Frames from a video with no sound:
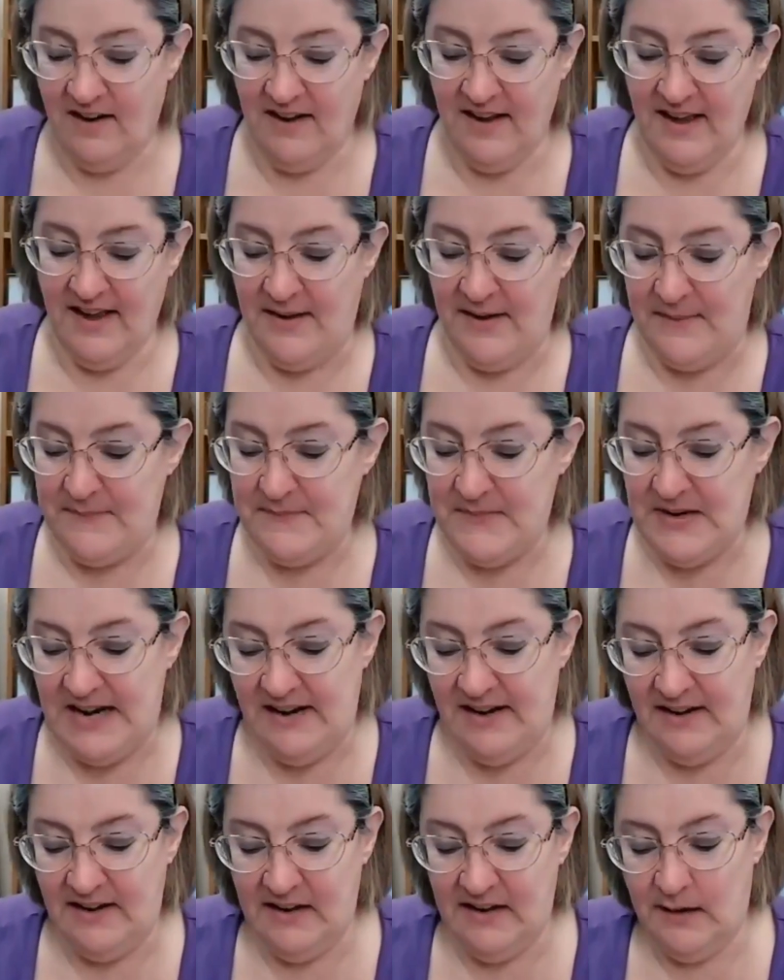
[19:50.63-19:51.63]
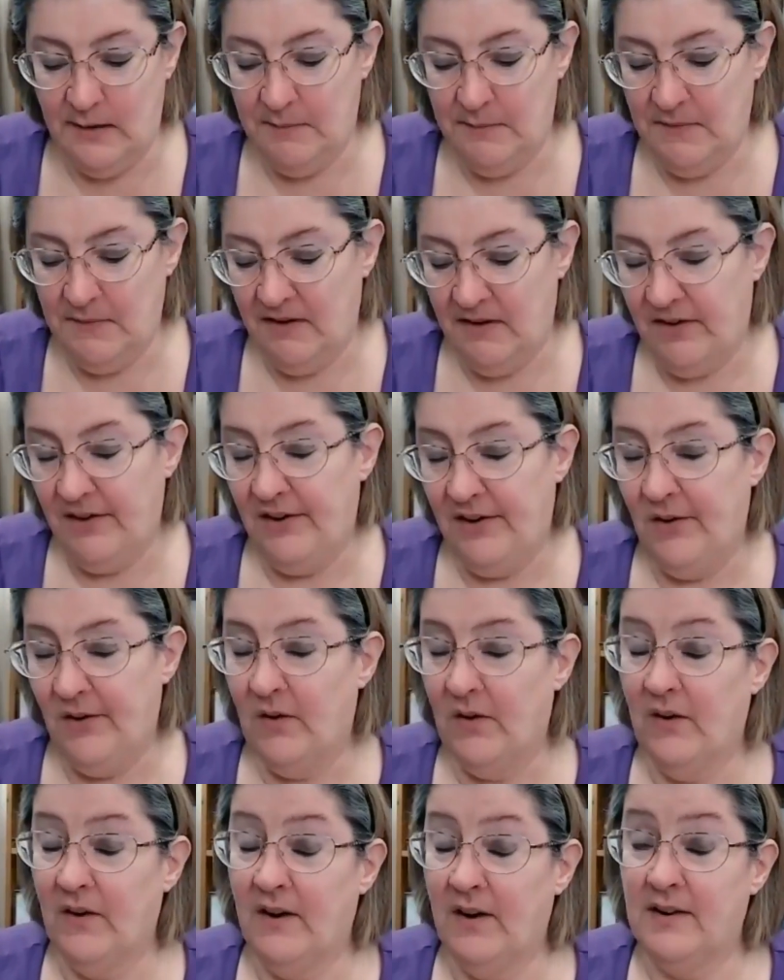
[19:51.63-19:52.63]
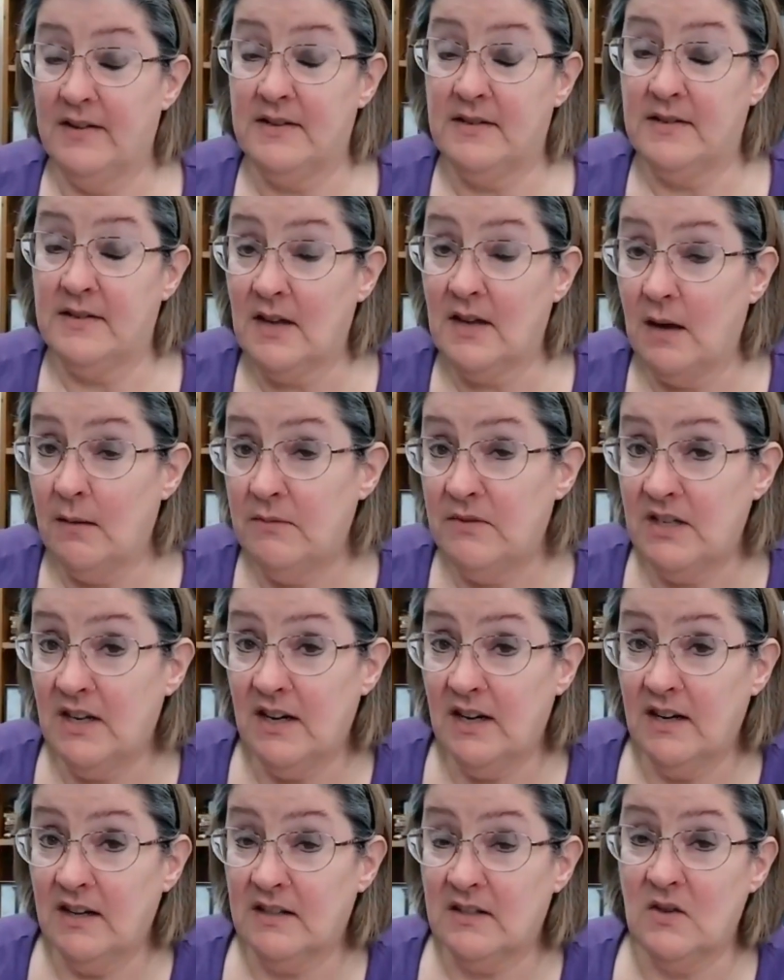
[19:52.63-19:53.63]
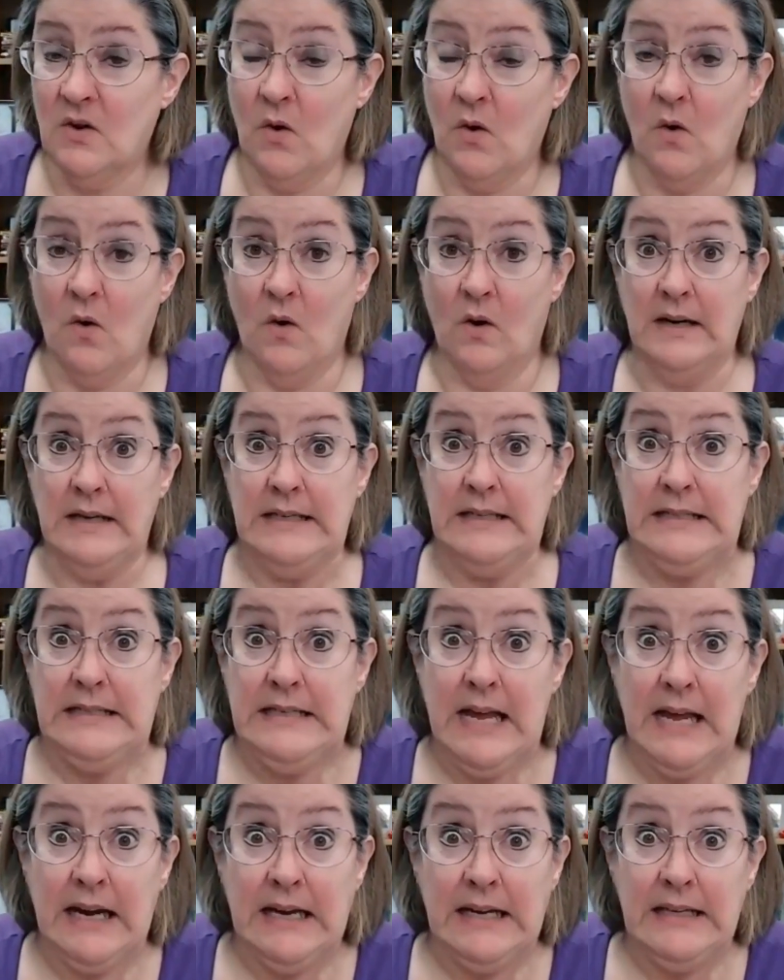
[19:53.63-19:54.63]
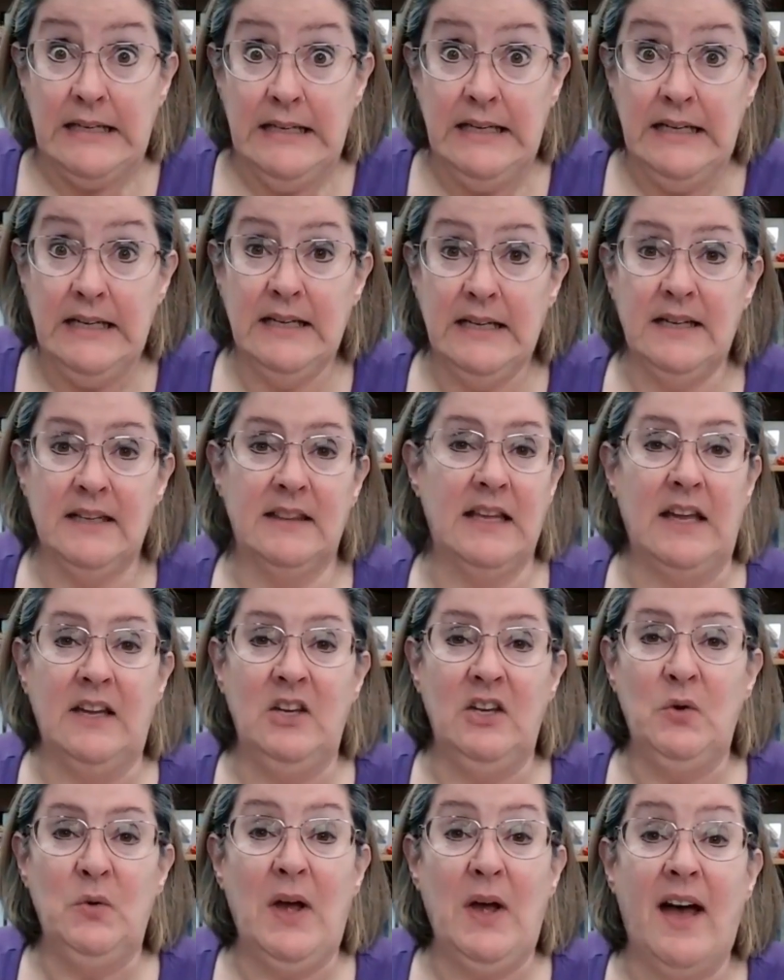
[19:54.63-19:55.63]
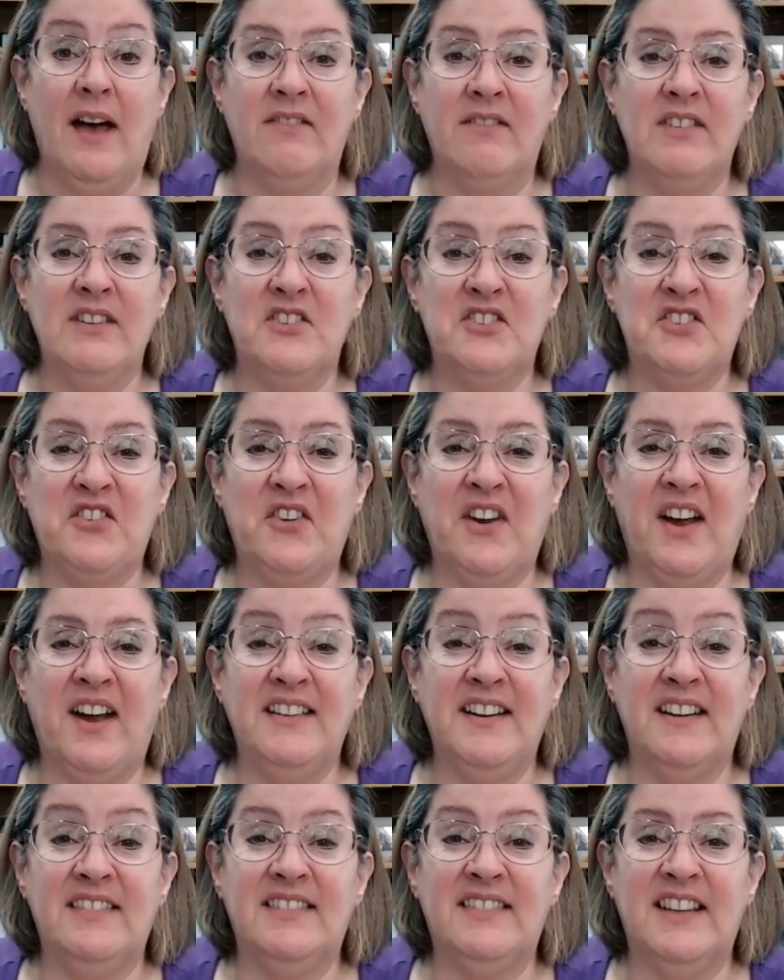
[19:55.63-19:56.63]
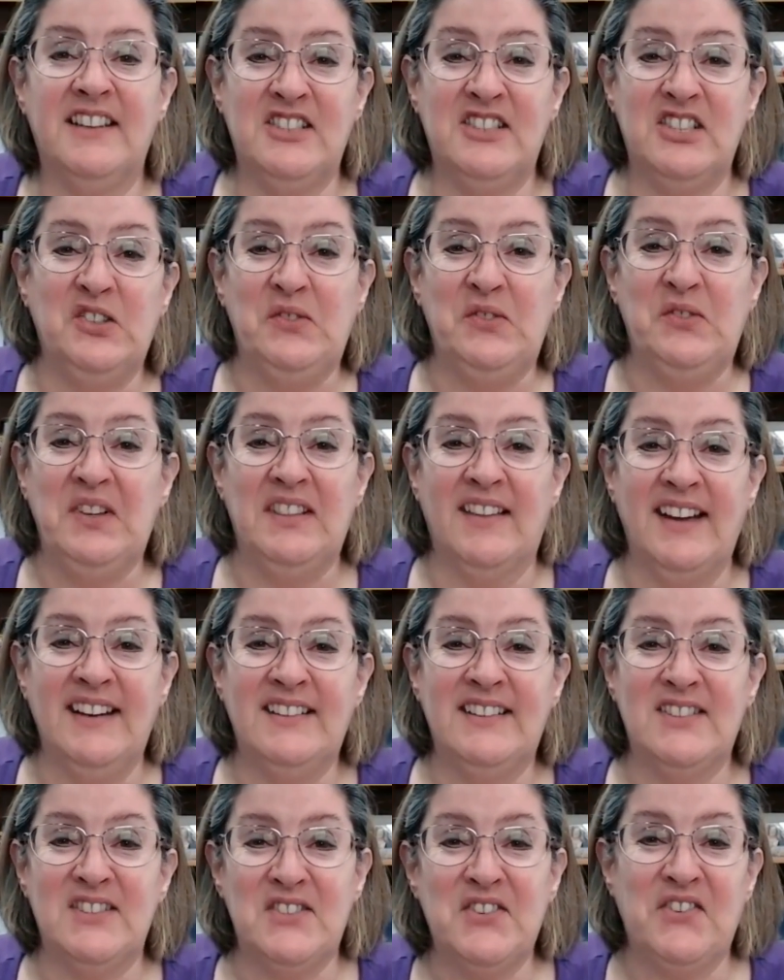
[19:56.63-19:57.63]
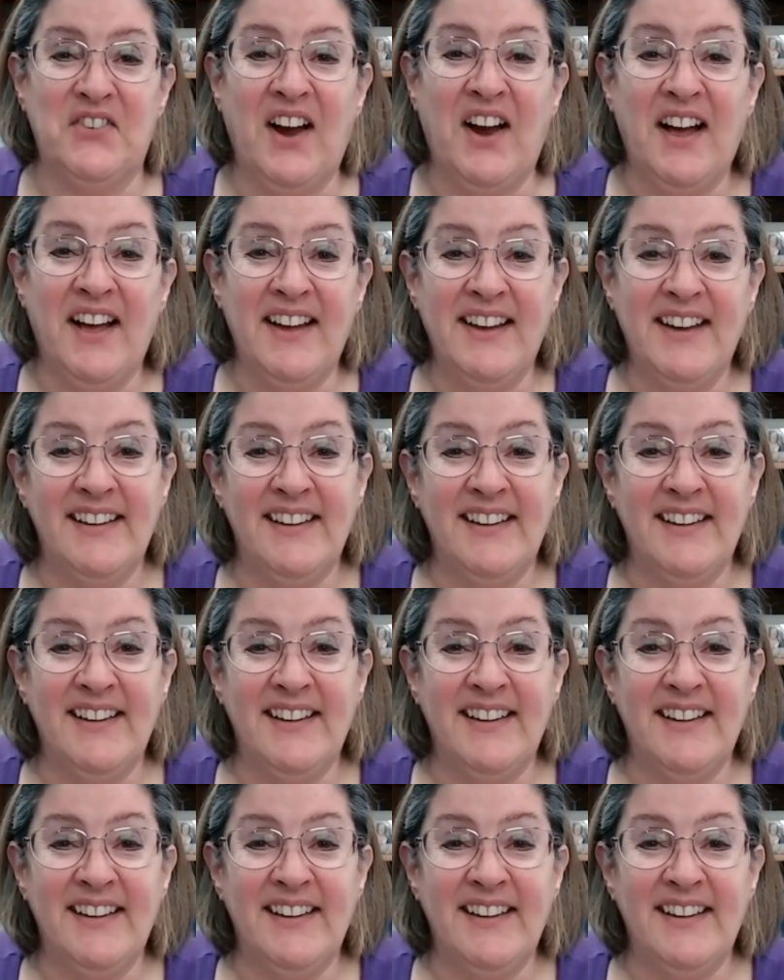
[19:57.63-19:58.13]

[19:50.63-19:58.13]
a medium or a subject or a technique that you haven't tried yet that you would like to try?